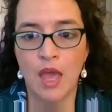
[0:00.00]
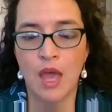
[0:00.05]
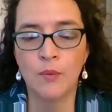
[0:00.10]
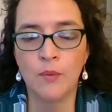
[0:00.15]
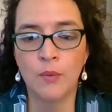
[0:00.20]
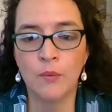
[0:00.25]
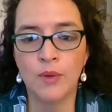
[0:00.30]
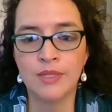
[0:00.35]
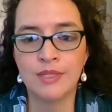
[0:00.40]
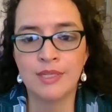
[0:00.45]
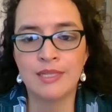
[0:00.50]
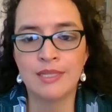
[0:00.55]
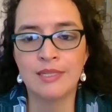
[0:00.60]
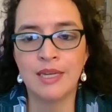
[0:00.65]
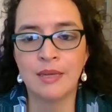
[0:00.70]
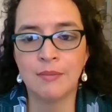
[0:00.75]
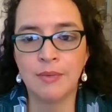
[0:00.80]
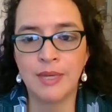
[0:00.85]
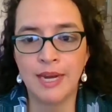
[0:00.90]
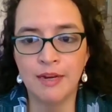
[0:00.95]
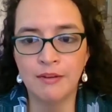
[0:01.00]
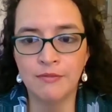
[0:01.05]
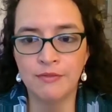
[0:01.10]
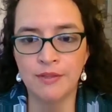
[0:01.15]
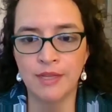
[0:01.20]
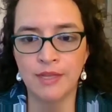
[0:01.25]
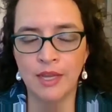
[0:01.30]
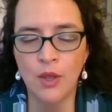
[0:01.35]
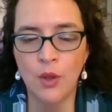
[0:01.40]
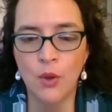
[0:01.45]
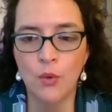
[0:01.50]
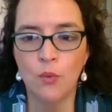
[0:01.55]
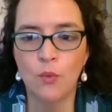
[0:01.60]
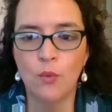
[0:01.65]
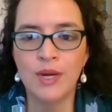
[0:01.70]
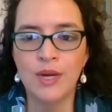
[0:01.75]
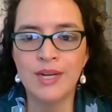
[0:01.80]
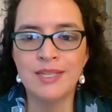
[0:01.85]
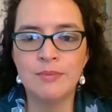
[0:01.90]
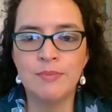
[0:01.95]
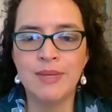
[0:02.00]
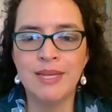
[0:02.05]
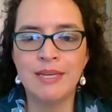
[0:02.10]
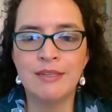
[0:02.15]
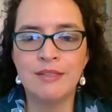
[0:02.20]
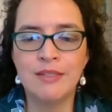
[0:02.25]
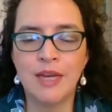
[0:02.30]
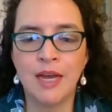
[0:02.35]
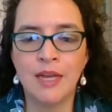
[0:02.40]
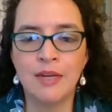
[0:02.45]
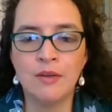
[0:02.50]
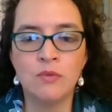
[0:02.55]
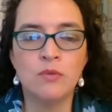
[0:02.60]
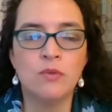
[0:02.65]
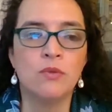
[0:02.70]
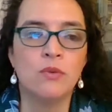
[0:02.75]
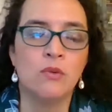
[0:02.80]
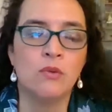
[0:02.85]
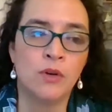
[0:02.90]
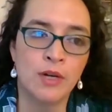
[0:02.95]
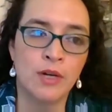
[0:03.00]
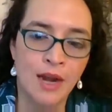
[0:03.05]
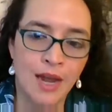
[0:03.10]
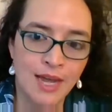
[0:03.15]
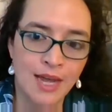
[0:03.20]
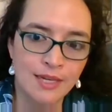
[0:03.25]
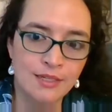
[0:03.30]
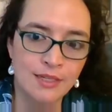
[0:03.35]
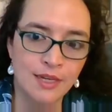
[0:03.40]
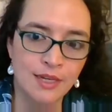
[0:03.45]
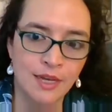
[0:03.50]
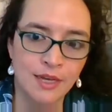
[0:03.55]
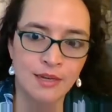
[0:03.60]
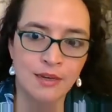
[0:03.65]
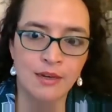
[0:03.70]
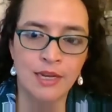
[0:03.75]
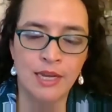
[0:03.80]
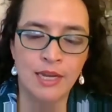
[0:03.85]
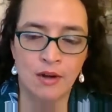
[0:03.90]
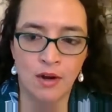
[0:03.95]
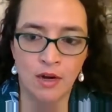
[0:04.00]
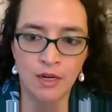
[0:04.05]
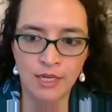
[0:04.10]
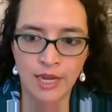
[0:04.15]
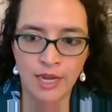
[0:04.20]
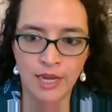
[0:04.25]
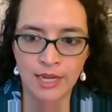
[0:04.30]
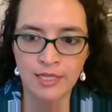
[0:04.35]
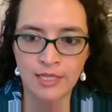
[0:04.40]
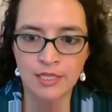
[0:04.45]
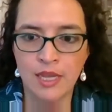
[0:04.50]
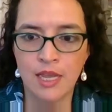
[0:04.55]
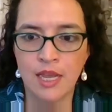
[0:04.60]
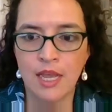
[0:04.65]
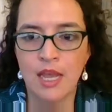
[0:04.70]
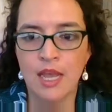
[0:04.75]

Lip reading: and we want to step carefully. What is being done or not done, in our case,